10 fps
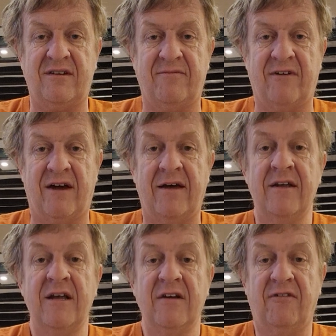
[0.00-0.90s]
in there
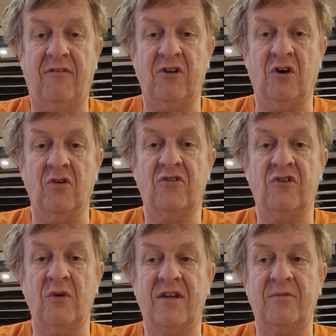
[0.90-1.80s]
for the dogs
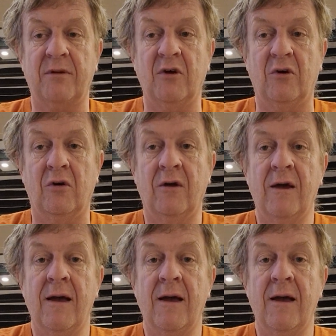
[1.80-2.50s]
to explore.